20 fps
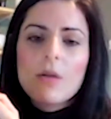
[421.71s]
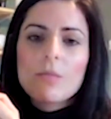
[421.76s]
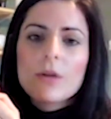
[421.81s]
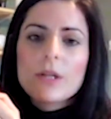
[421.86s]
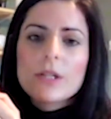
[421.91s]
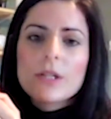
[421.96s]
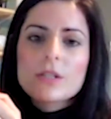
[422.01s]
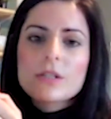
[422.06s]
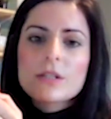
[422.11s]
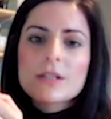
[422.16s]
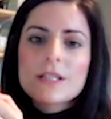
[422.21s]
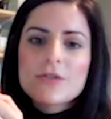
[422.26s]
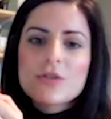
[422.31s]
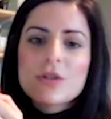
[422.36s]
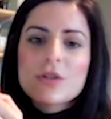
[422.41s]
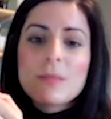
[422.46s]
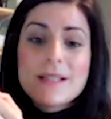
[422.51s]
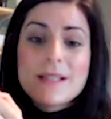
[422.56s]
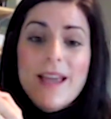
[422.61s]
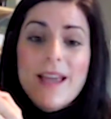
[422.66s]
which
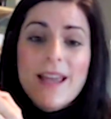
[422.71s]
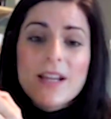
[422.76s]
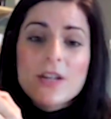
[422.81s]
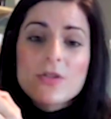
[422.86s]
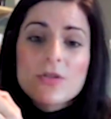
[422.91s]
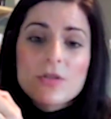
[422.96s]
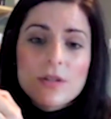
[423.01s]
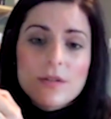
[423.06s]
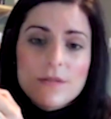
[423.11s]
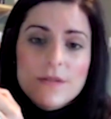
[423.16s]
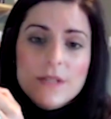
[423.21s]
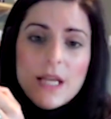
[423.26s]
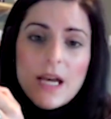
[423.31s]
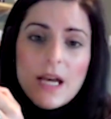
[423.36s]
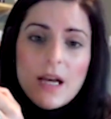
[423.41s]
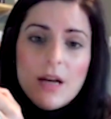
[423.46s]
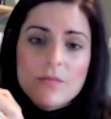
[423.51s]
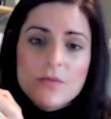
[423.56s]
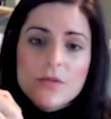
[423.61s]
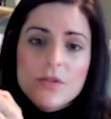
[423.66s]
literally means hatred of
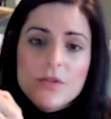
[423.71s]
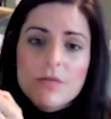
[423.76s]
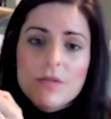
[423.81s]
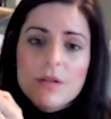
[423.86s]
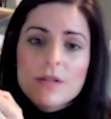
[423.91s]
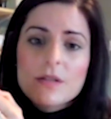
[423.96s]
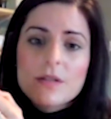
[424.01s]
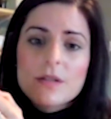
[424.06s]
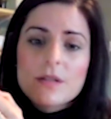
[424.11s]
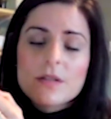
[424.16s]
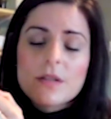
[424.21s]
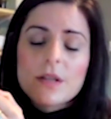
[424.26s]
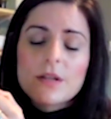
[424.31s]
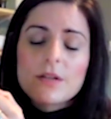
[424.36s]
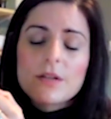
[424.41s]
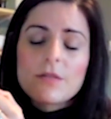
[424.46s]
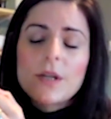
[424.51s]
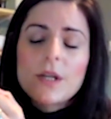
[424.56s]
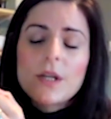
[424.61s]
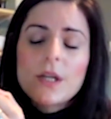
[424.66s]
sound. So this is kind
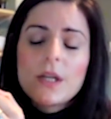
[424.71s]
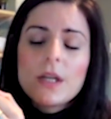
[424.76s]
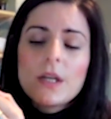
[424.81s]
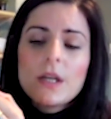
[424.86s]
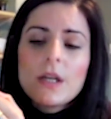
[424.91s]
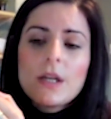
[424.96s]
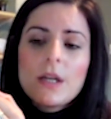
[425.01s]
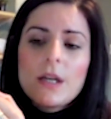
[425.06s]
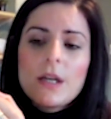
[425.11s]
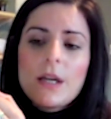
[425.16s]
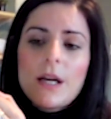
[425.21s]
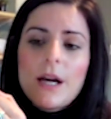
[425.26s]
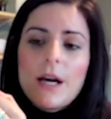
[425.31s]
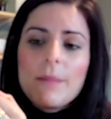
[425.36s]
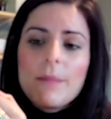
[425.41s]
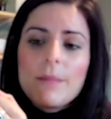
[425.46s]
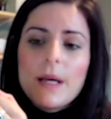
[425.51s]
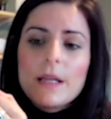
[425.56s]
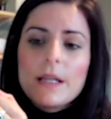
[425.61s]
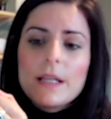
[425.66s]
of
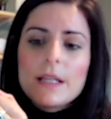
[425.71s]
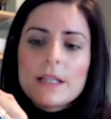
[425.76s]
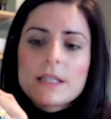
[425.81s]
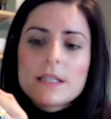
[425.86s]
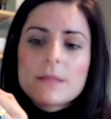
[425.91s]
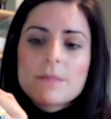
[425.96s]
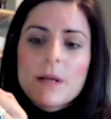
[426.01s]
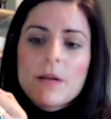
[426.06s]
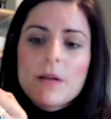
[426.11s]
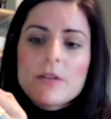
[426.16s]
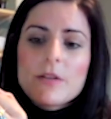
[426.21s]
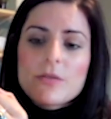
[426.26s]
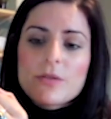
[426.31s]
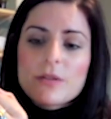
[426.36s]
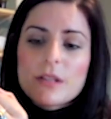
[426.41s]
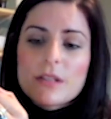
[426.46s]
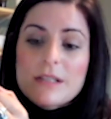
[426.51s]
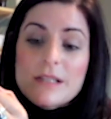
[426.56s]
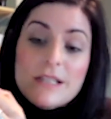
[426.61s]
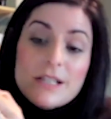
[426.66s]
an experience or
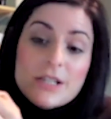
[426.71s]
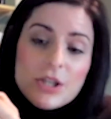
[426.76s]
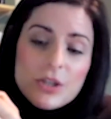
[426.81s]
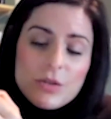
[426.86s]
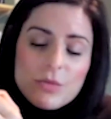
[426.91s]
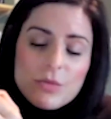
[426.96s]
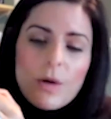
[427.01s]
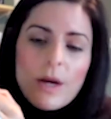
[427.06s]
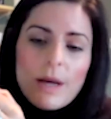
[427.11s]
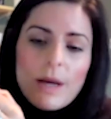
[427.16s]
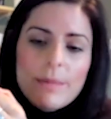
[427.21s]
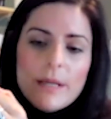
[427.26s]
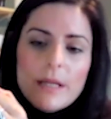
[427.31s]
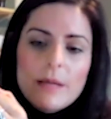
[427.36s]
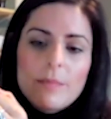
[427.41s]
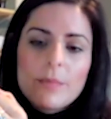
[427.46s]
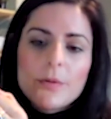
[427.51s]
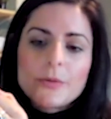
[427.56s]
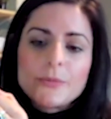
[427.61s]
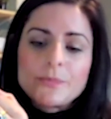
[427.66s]
a condition where
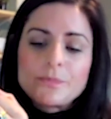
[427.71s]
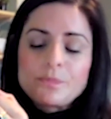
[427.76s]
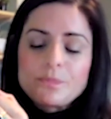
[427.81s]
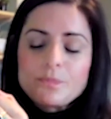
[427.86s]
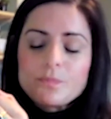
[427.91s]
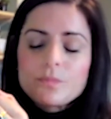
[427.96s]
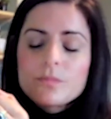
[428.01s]
people